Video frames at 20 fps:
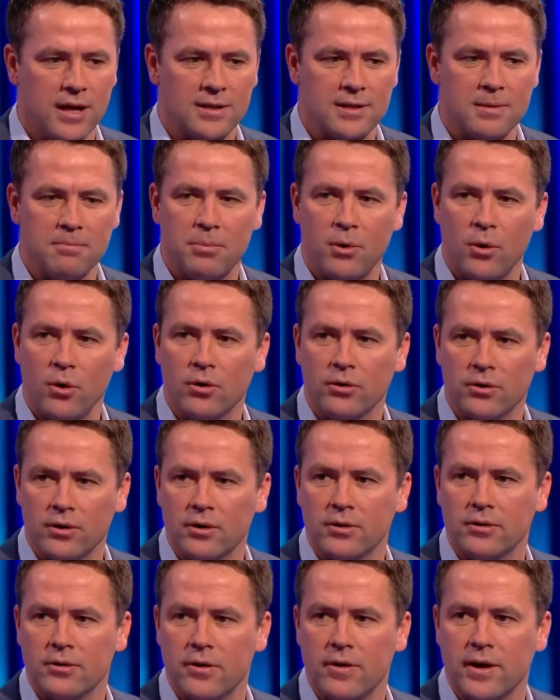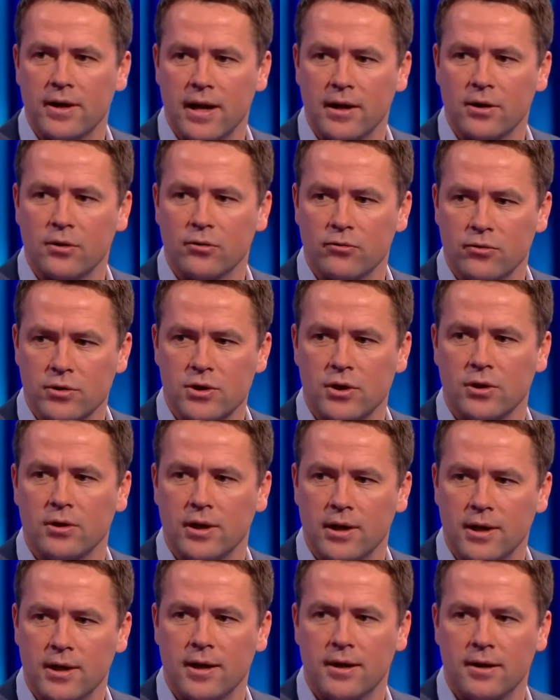it's important that they get a good
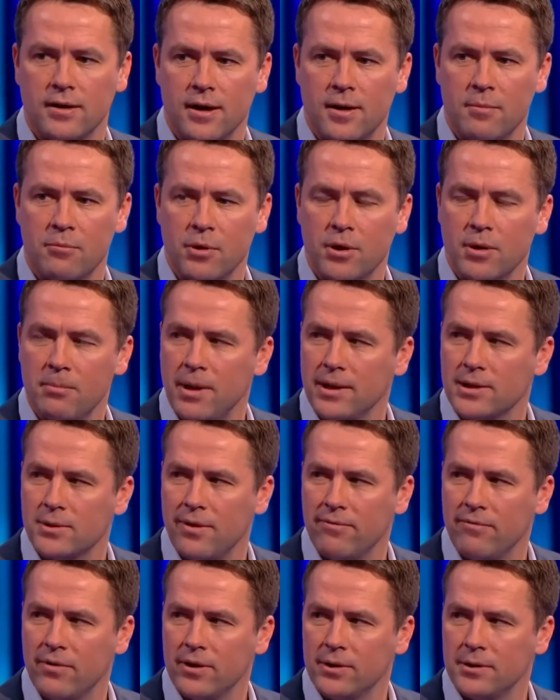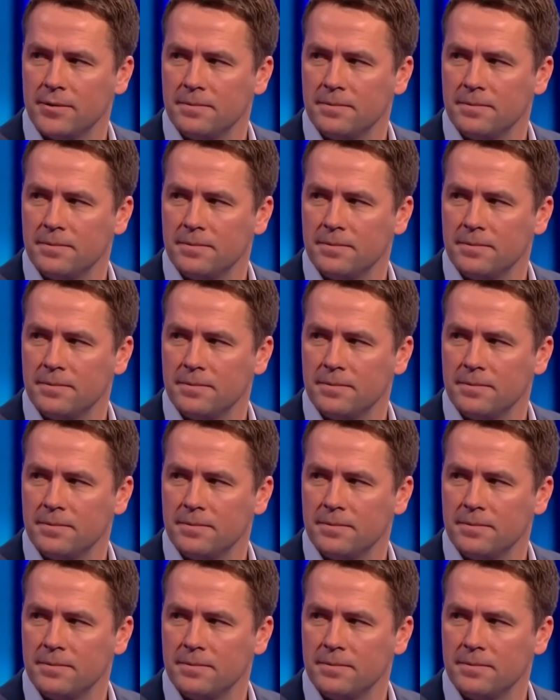result and bring them back to Anfield.